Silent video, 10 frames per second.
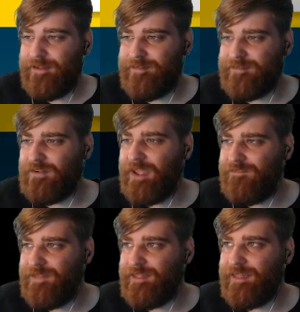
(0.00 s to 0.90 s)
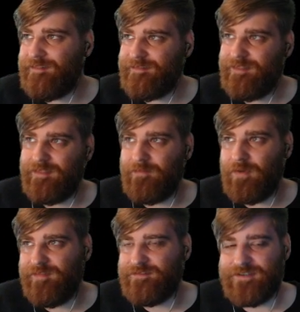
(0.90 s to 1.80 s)
So yeah, I feel like that's the
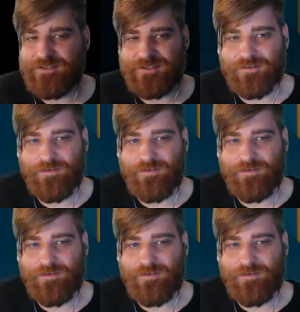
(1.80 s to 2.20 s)
most traditional